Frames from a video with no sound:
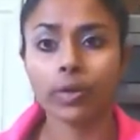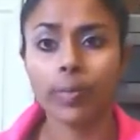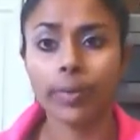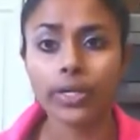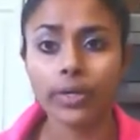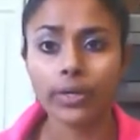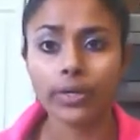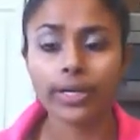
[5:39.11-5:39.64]
Oh, my
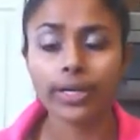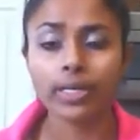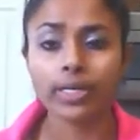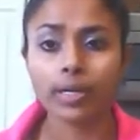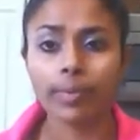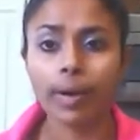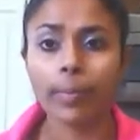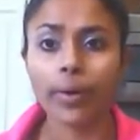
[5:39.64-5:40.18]
turkey
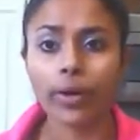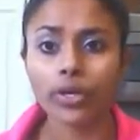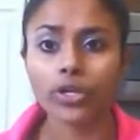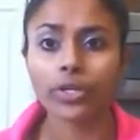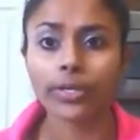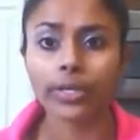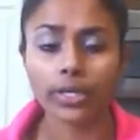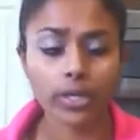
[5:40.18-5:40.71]
is about
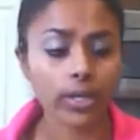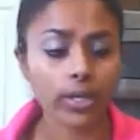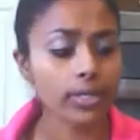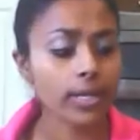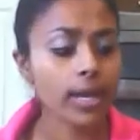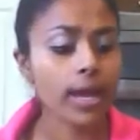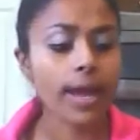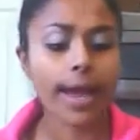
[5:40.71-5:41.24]
partially cooked.
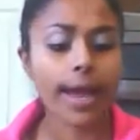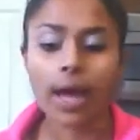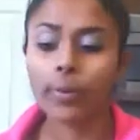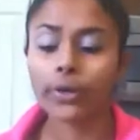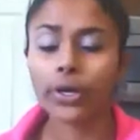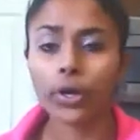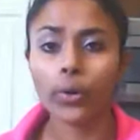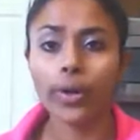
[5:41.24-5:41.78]
I
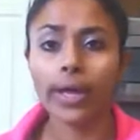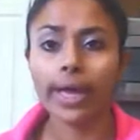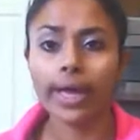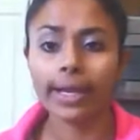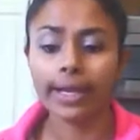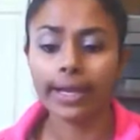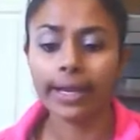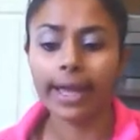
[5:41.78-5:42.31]
will go
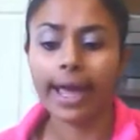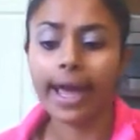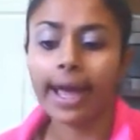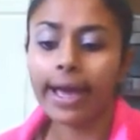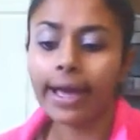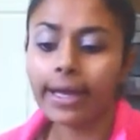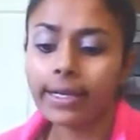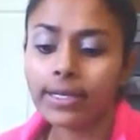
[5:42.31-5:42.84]
ahead and
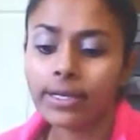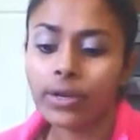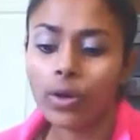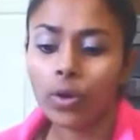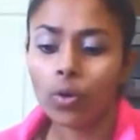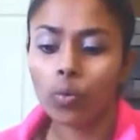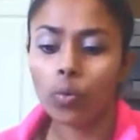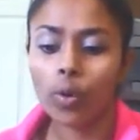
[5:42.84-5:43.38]
add
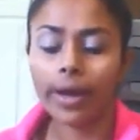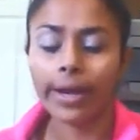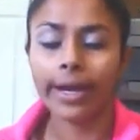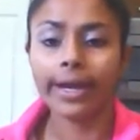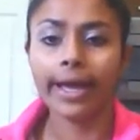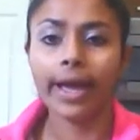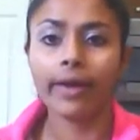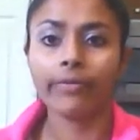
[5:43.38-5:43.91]

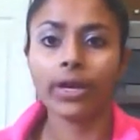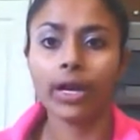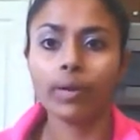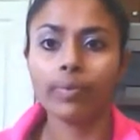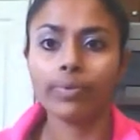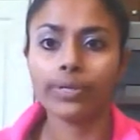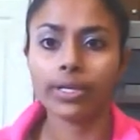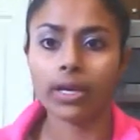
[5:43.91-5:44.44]
1.5
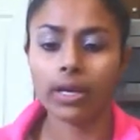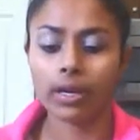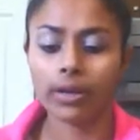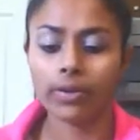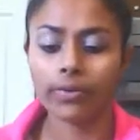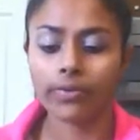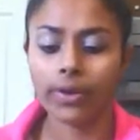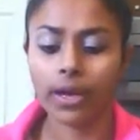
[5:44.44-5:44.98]
cups
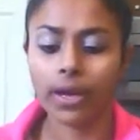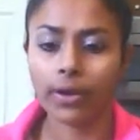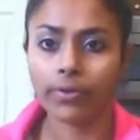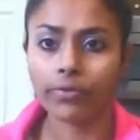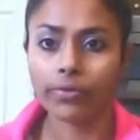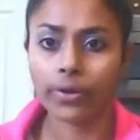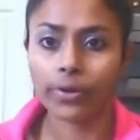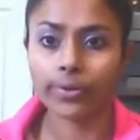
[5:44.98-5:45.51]
of
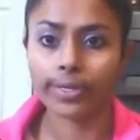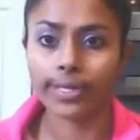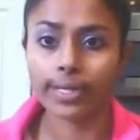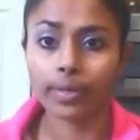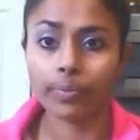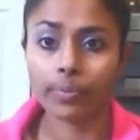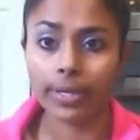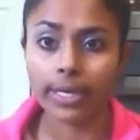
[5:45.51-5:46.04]
frozen
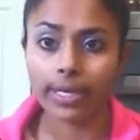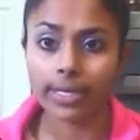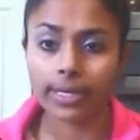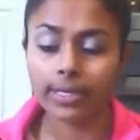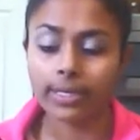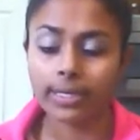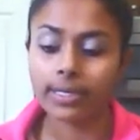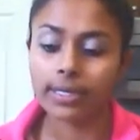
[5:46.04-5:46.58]

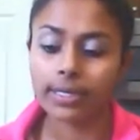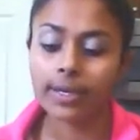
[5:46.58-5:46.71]
peas.